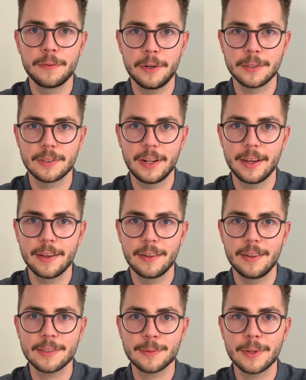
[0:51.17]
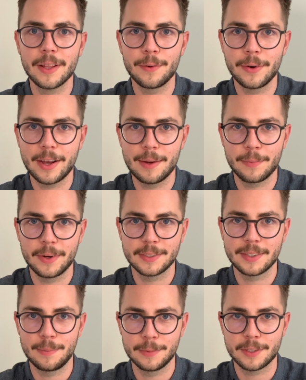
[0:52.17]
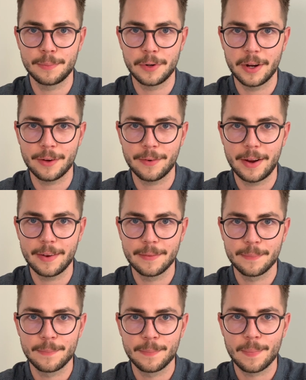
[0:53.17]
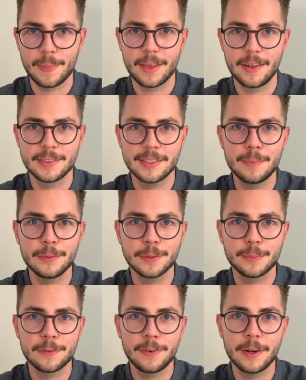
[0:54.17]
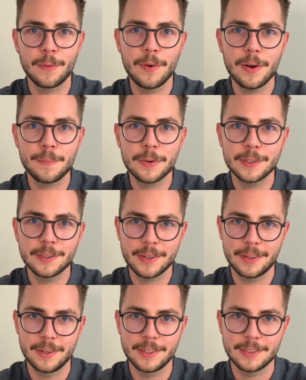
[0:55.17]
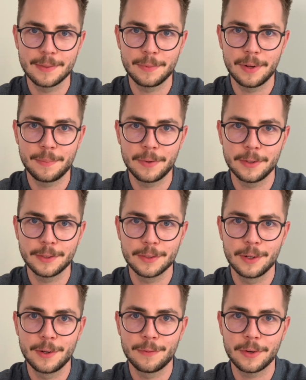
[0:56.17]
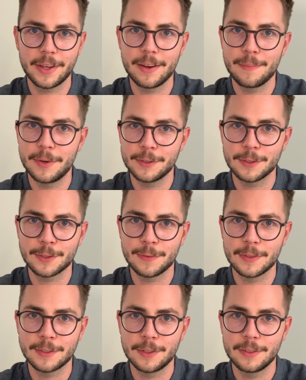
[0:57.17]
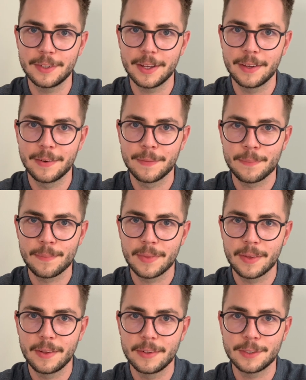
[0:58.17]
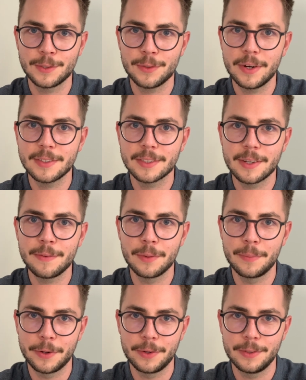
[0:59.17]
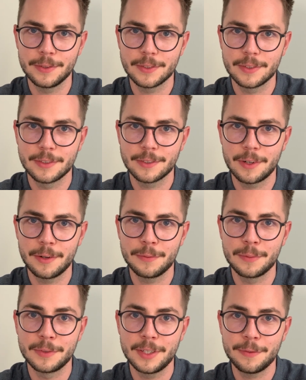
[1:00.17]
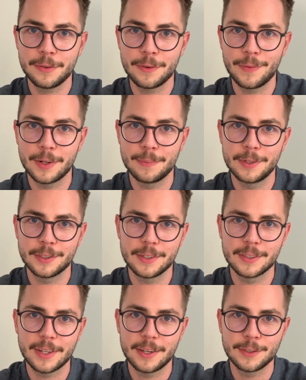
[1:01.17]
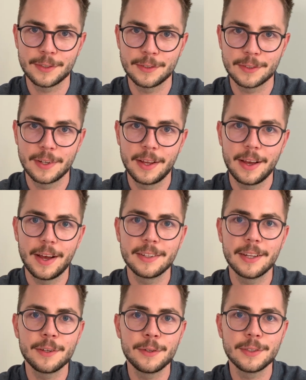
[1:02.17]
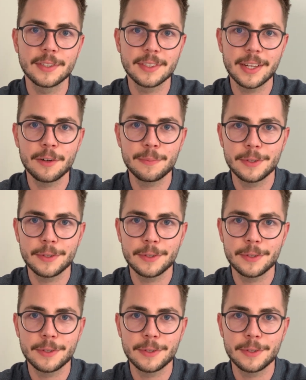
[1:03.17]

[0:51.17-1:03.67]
Firstly, let's quickly recap why ensembles are pretty great. Ensembles provide one particularly simple approach for getting measures of uncertainty. Just train several models, starting from different random initializations, and then use a set of